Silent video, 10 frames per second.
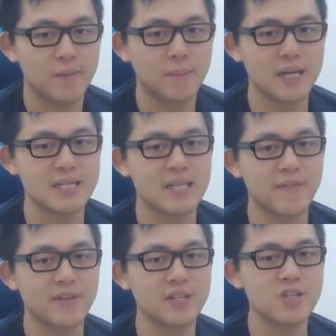but it's
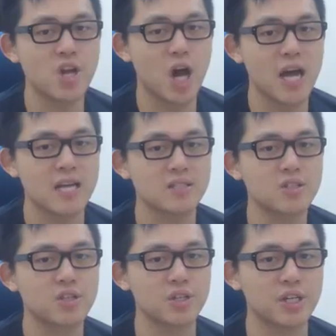definitely not as
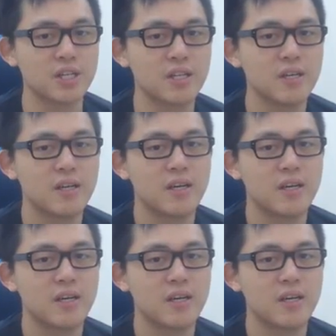good